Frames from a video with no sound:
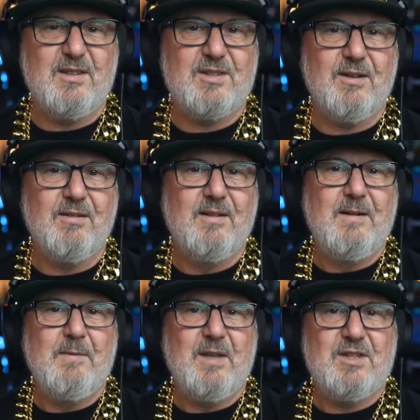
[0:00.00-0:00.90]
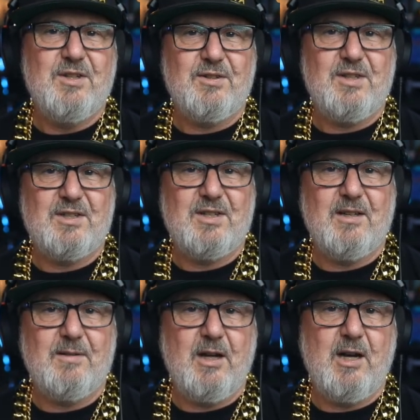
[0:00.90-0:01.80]
So it's not just
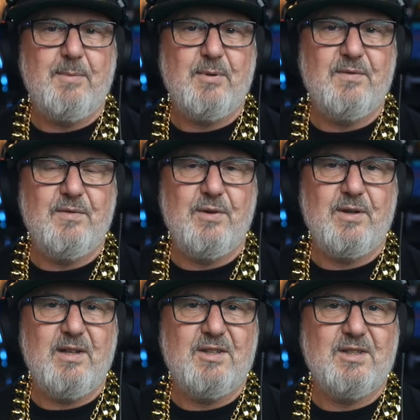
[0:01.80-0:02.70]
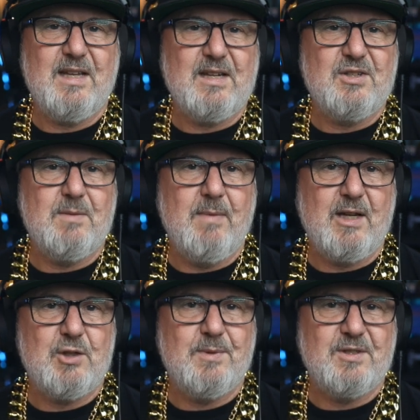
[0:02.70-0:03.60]
a hybrid inverter, it's an energy
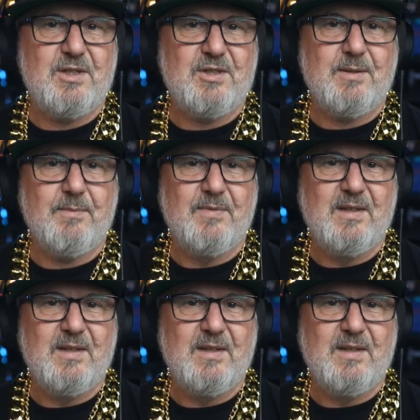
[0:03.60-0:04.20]
management system.